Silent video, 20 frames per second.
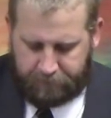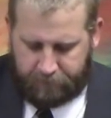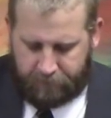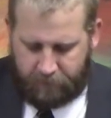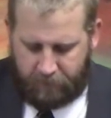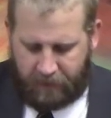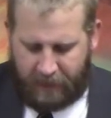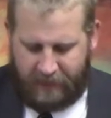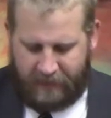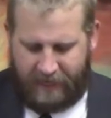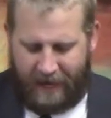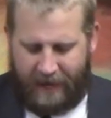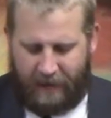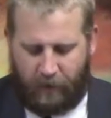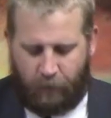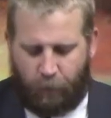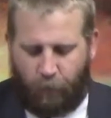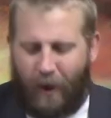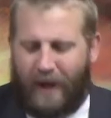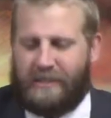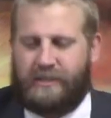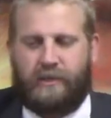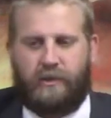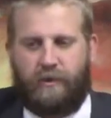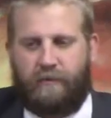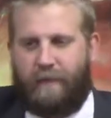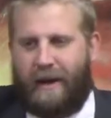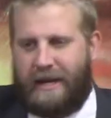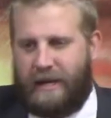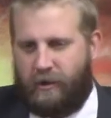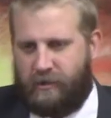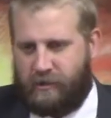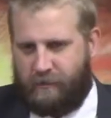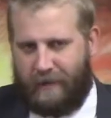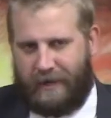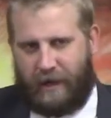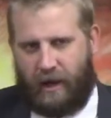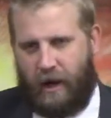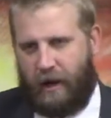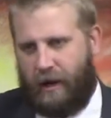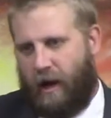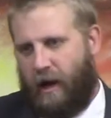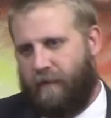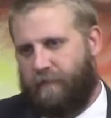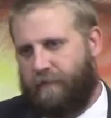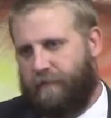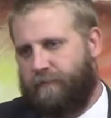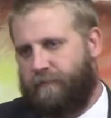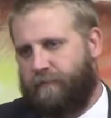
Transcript: he's saying the residue of my years have been cut off.